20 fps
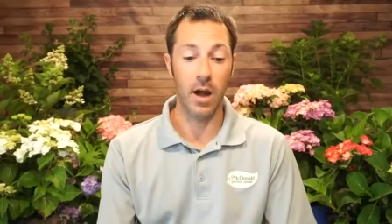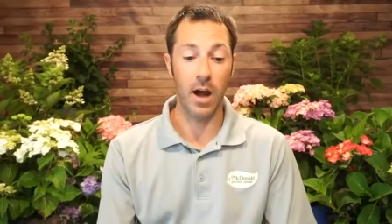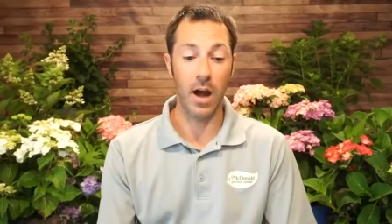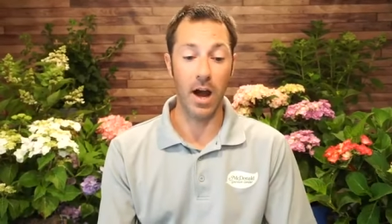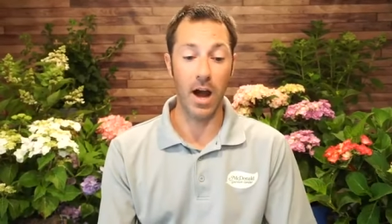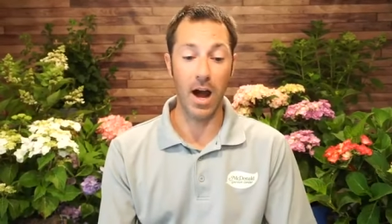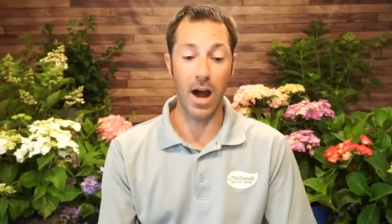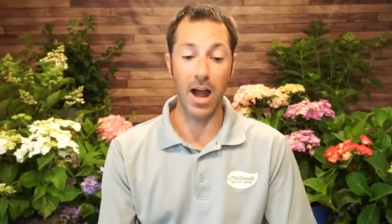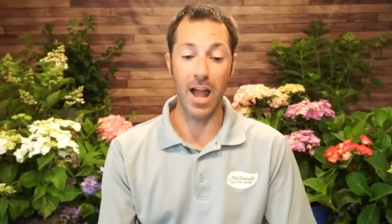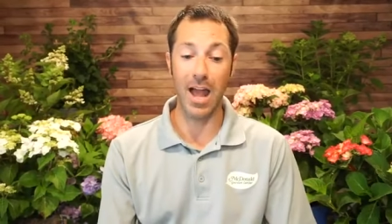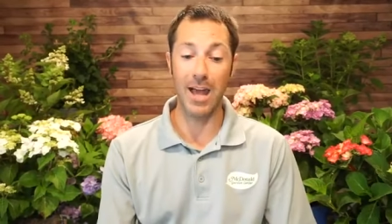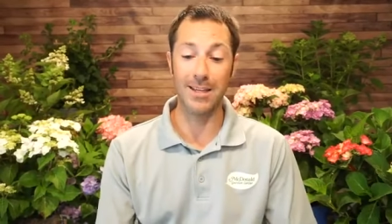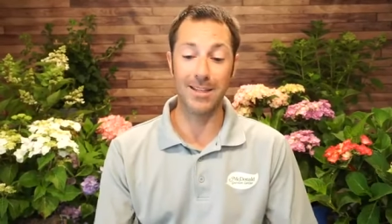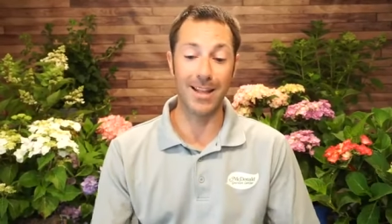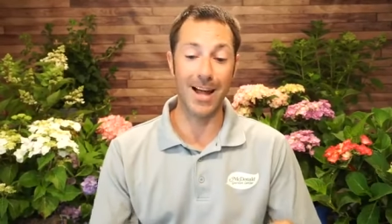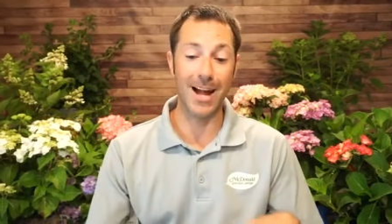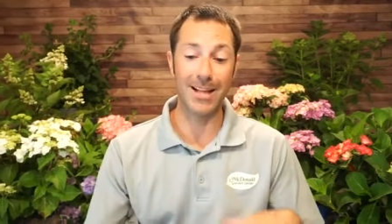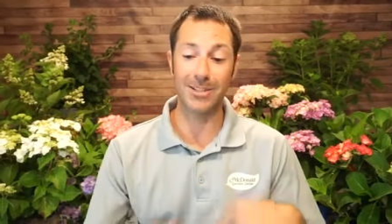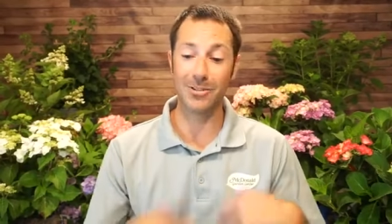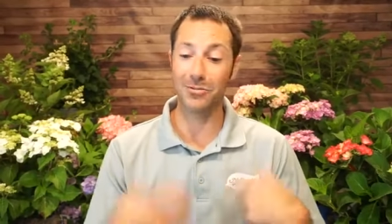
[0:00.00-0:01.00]
Uh, and
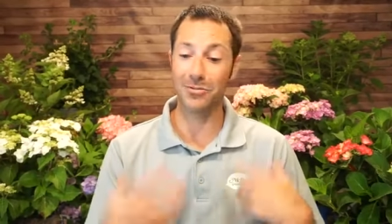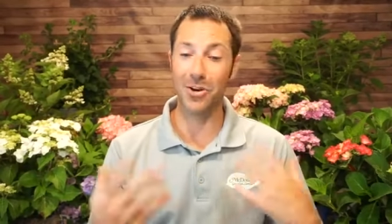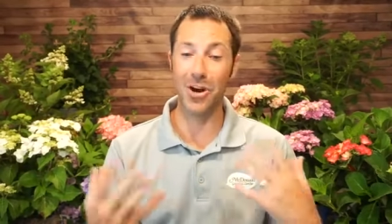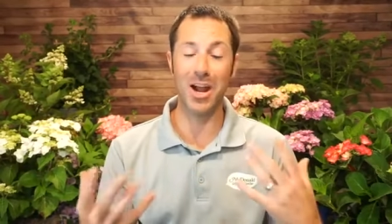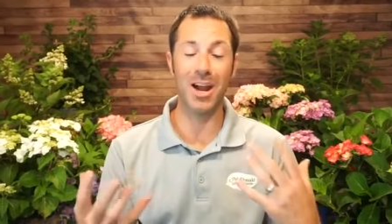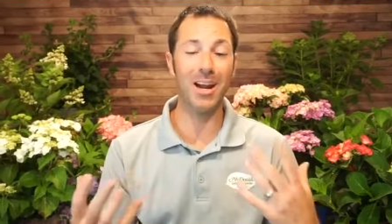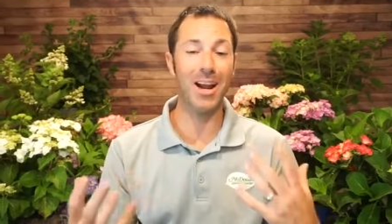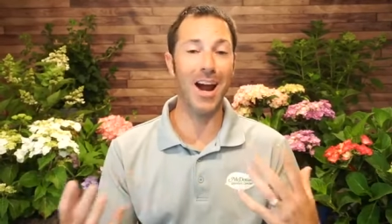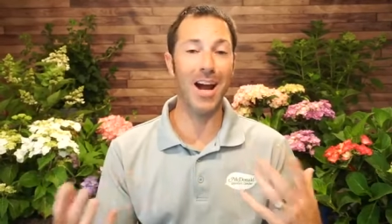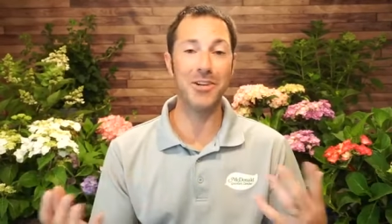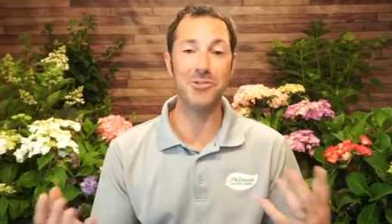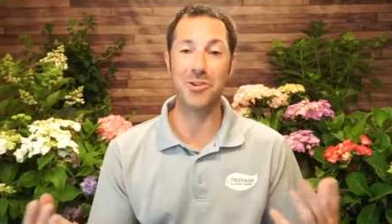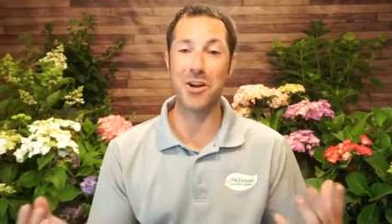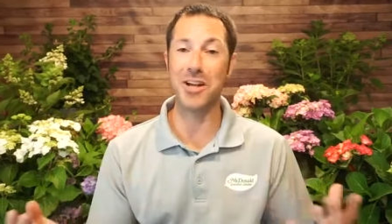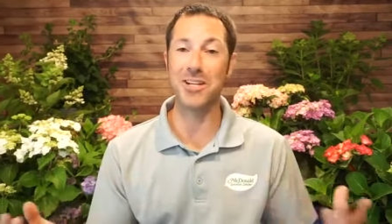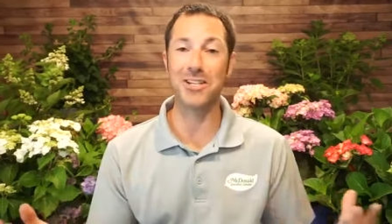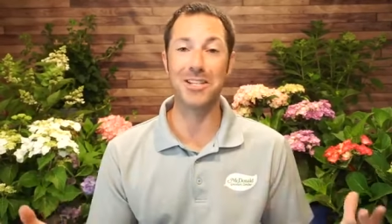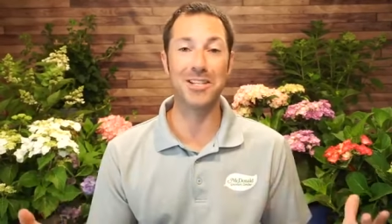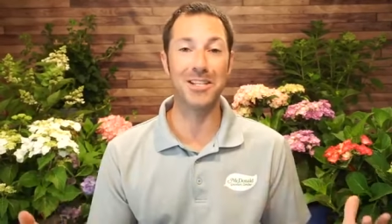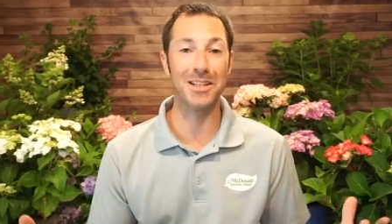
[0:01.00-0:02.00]
lots of rain.
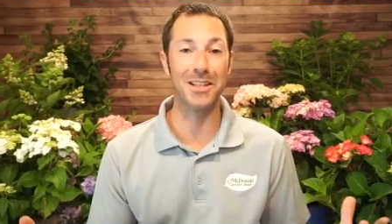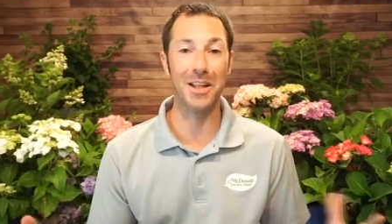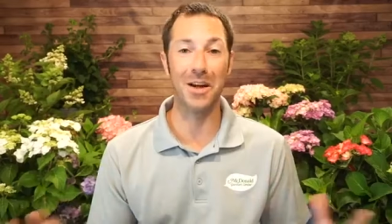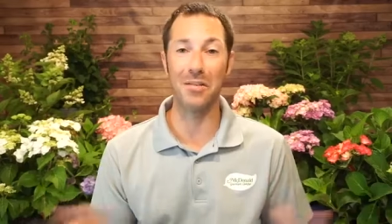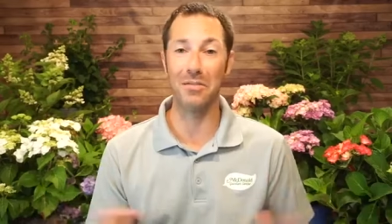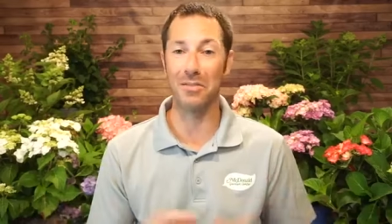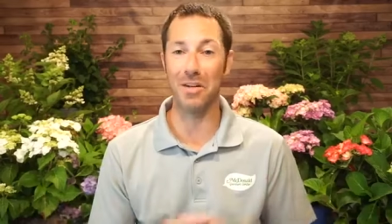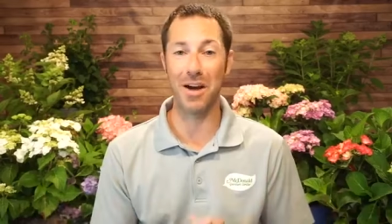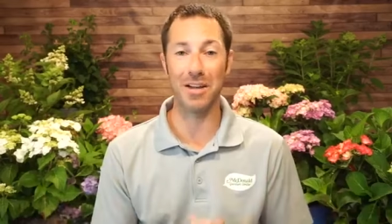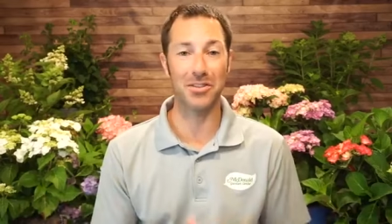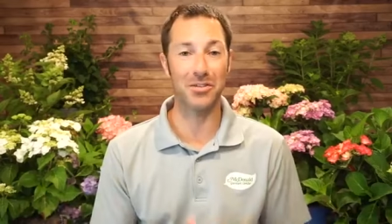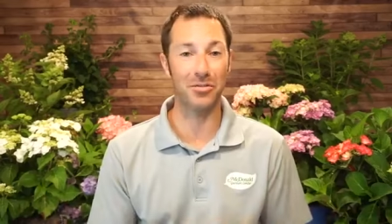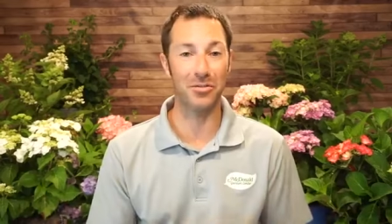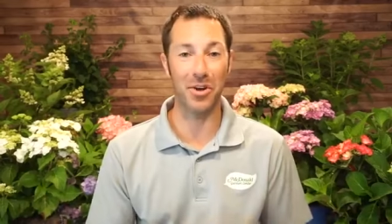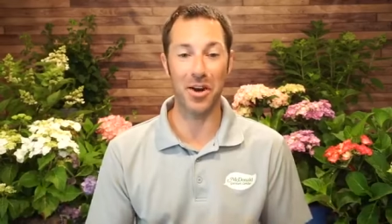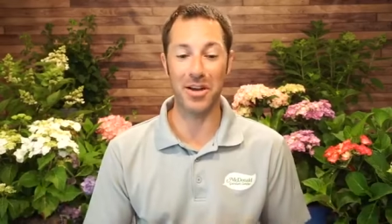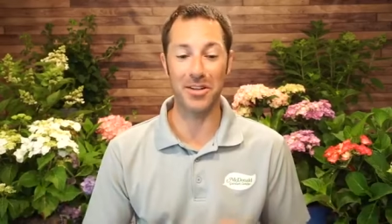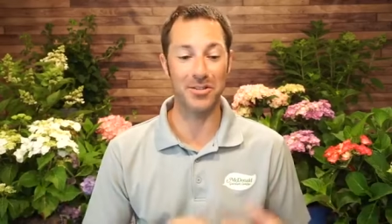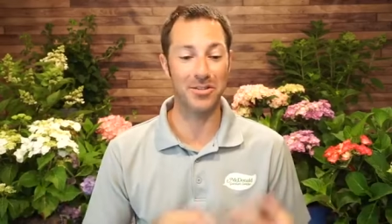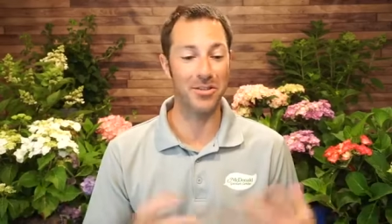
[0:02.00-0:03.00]
Hydrangeas love lots of
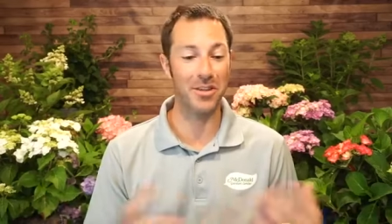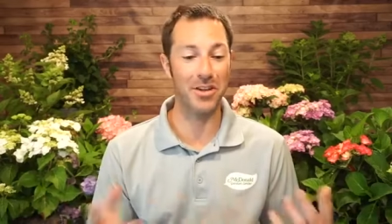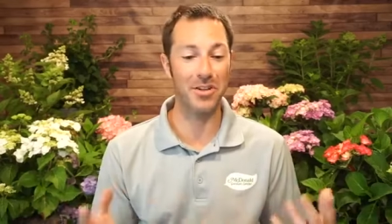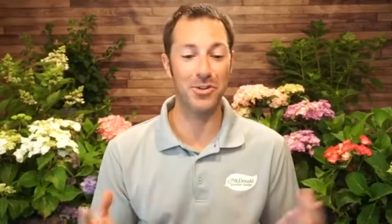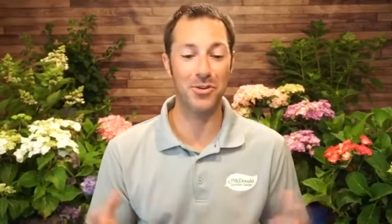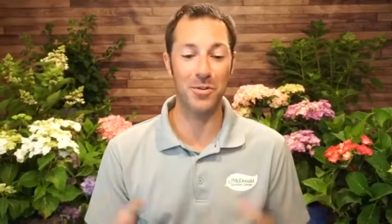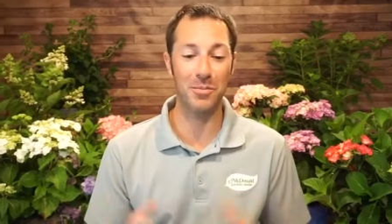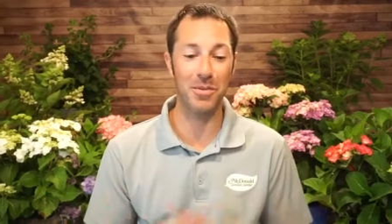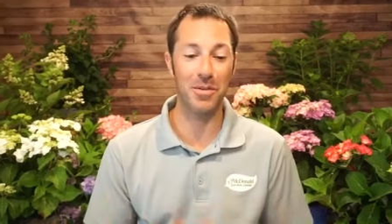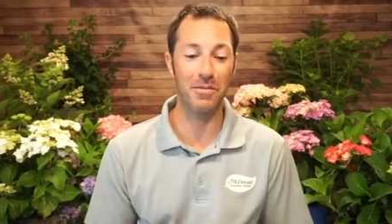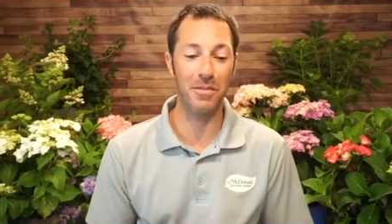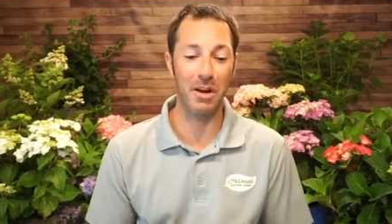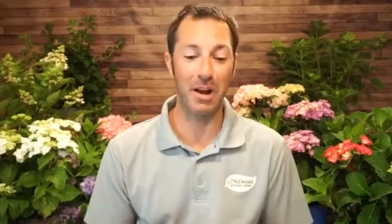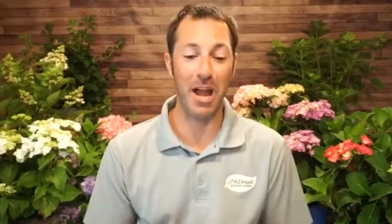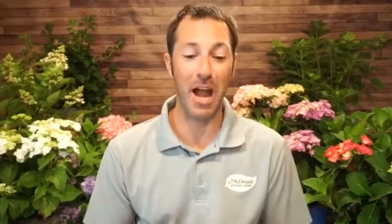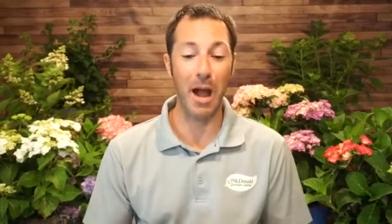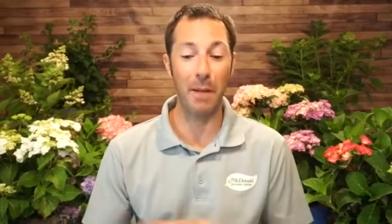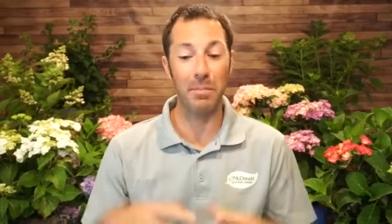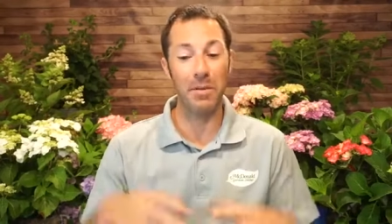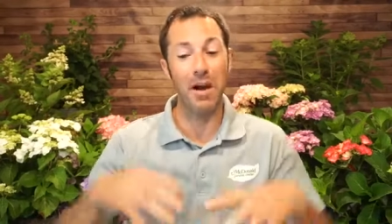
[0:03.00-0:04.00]
rain, so they should be
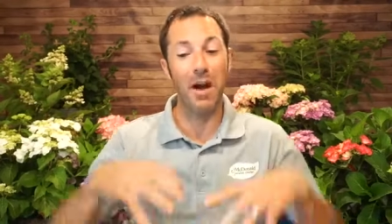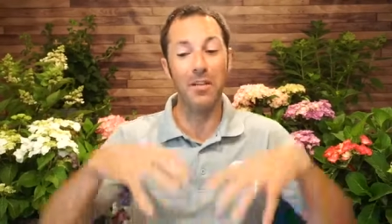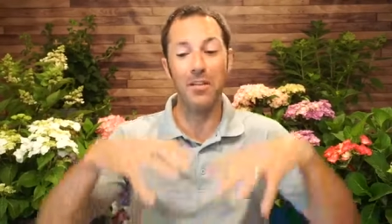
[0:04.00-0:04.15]
very happy.